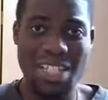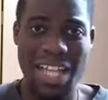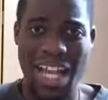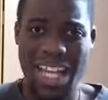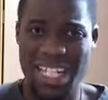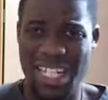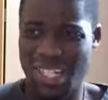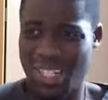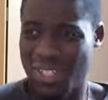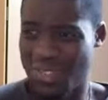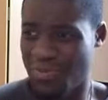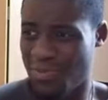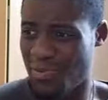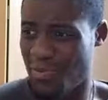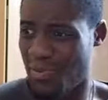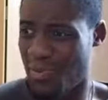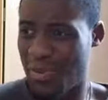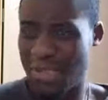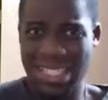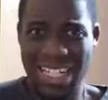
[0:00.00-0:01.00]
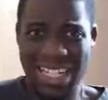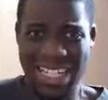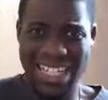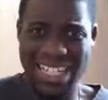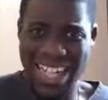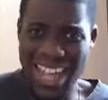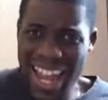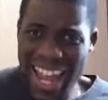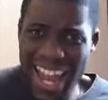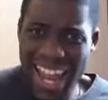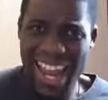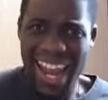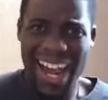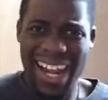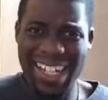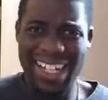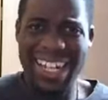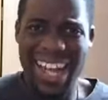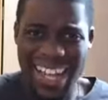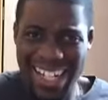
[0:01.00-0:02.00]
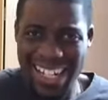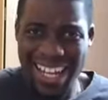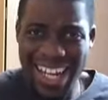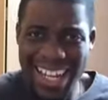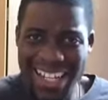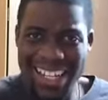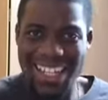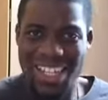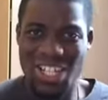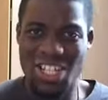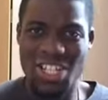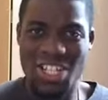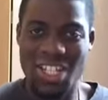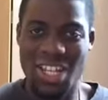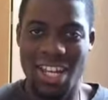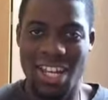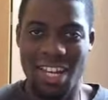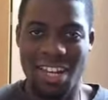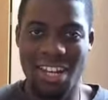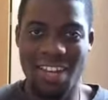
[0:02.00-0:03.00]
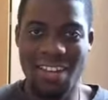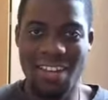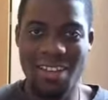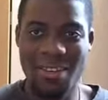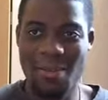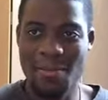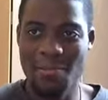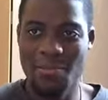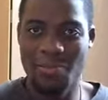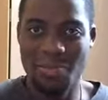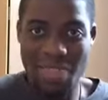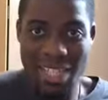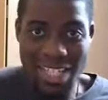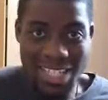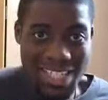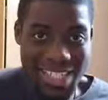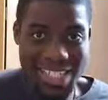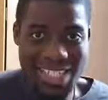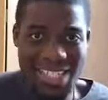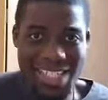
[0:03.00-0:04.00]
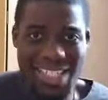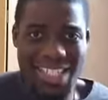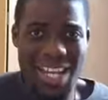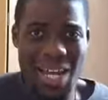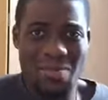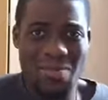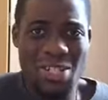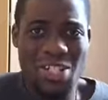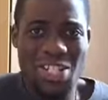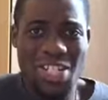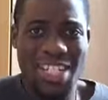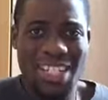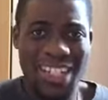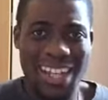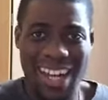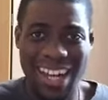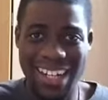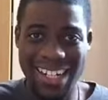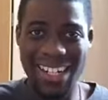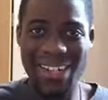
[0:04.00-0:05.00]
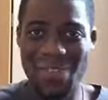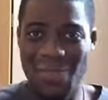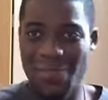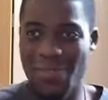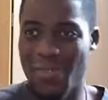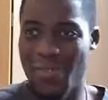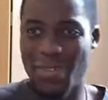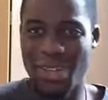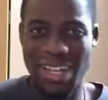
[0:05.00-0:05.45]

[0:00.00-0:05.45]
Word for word: I just was like, yeah, I, I like this shit this is the type of shit that I live for.